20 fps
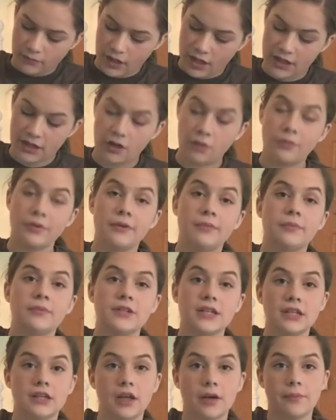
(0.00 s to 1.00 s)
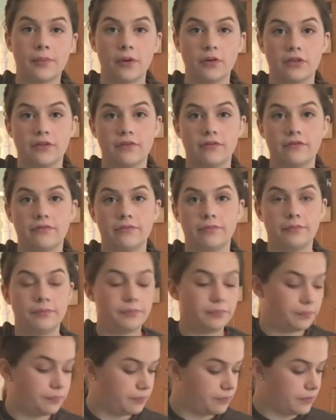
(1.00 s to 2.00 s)
And we did get both of
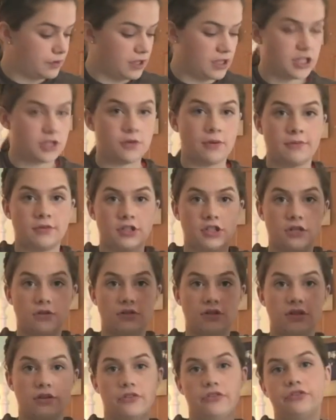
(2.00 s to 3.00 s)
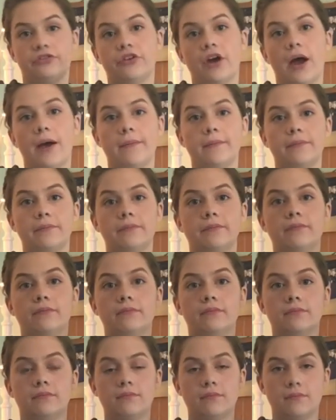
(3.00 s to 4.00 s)
the swimsuits from
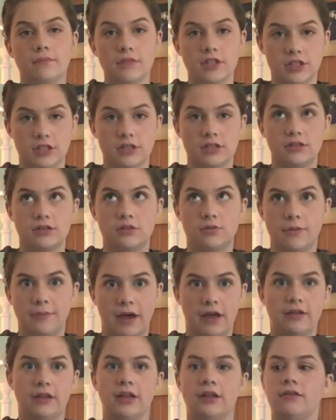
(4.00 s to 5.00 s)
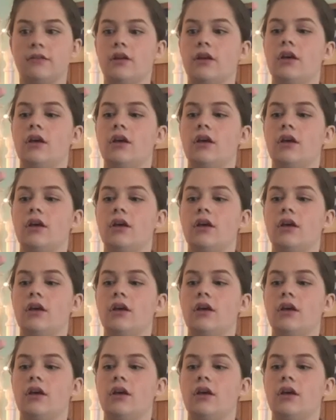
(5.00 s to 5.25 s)
Swim Outlet.